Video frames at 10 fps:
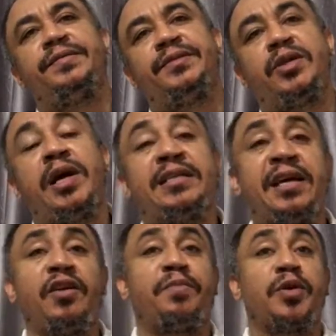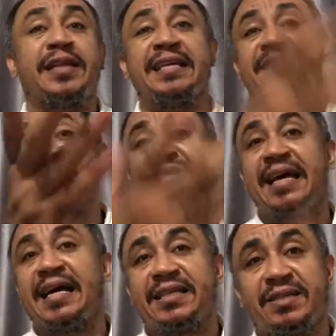So instead of protesting
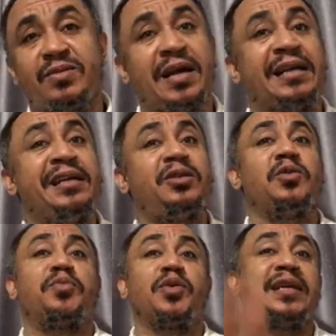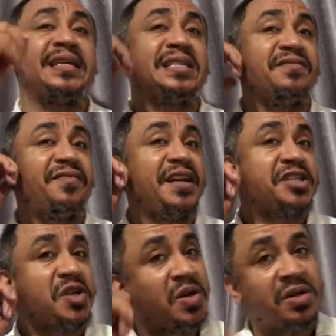SARS, una need to protest
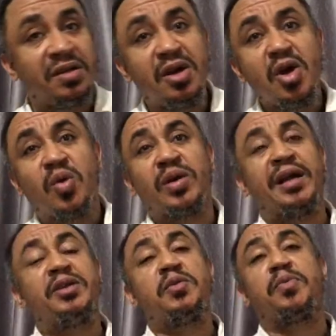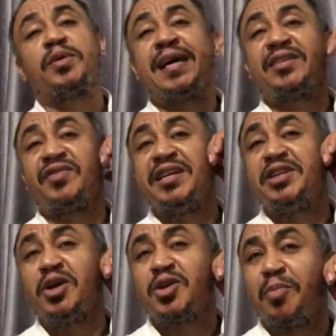inflation, una need to protest
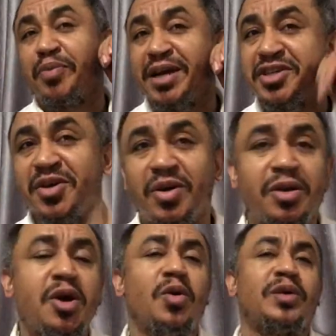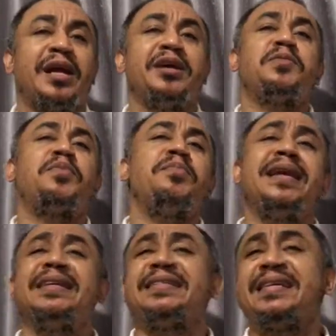religious oppression, una need to
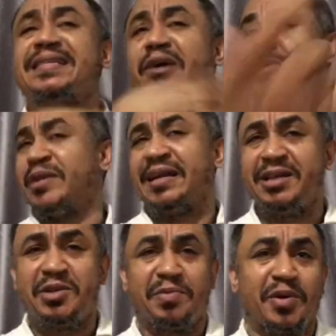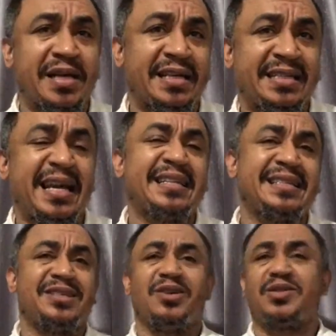many things they will need to protest. SARS
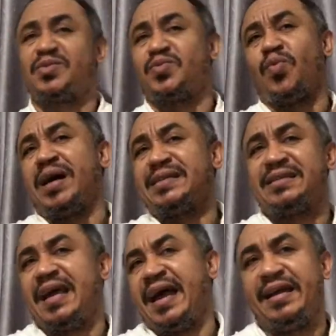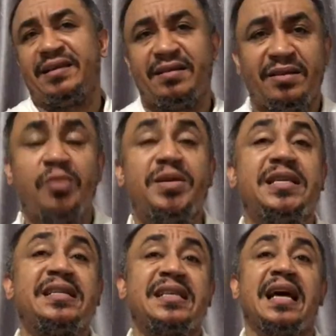not just one side. Nobody
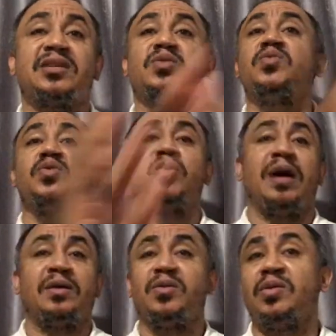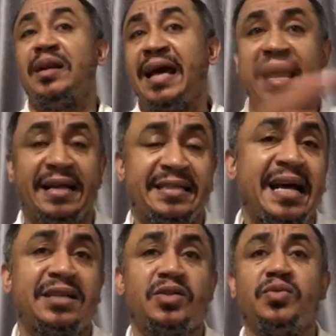say SARS good though. I don't go lie.
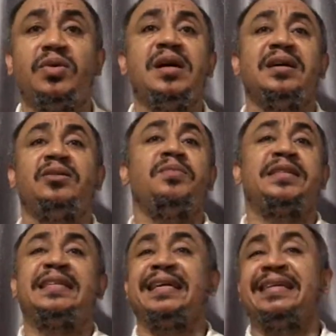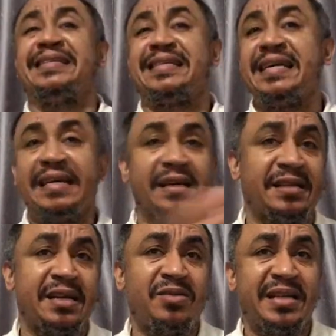SARS too. Nobody say that they think.
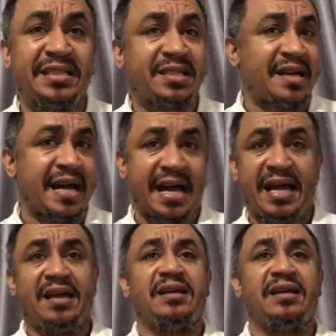They know they try.